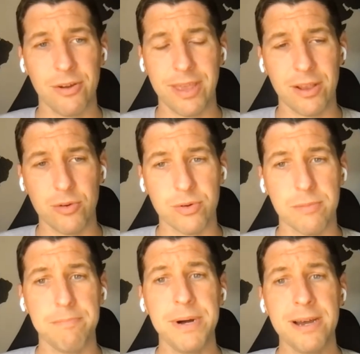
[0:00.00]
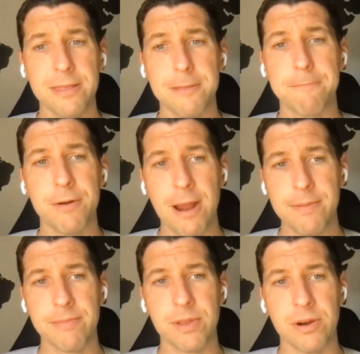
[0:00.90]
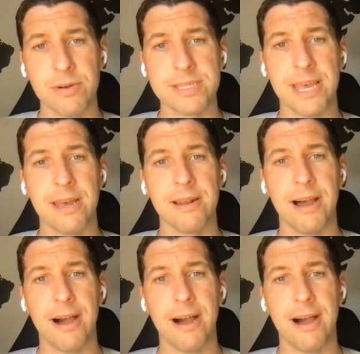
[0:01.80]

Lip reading: Okay, cool. But the problem though is that